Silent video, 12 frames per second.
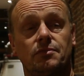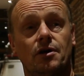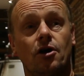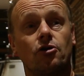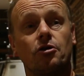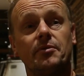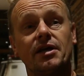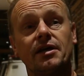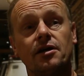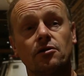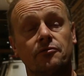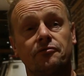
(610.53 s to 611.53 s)
are coming
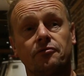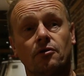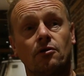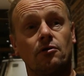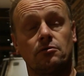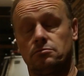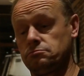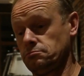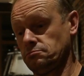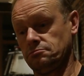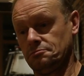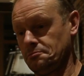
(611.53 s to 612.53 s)
here
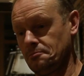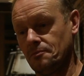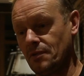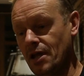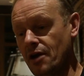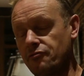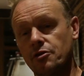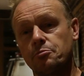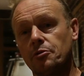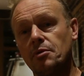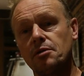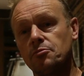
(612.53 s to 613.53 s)
for every
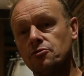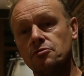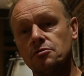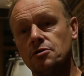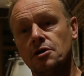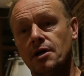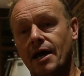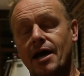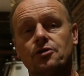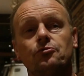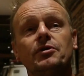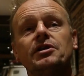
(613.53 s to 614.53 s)
public brew,
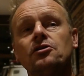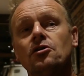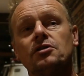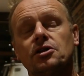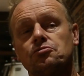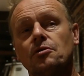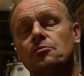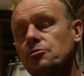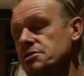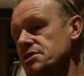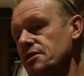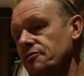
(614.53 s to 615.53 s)
and we know that we will
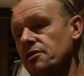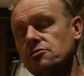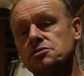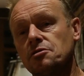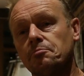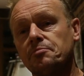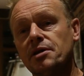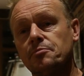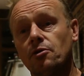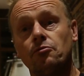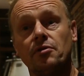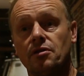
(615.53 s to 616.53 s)
receive here some
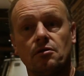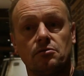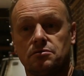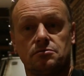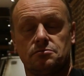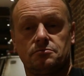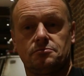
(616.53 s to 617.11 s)
people without